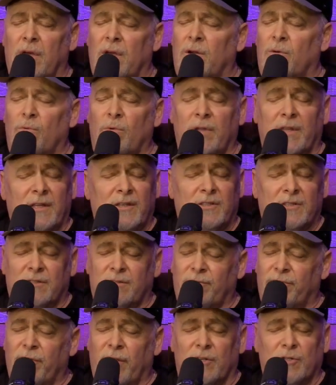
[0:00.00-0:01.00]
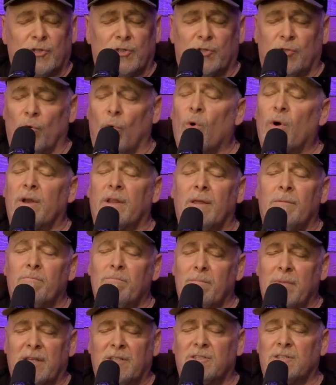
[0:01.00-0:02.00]
really just fell short and
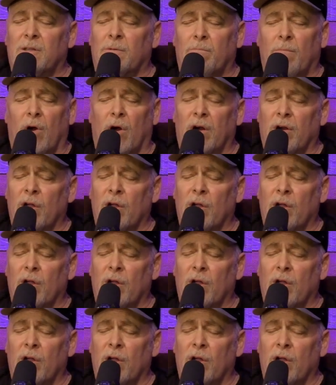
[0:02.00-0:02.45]
missed the mark,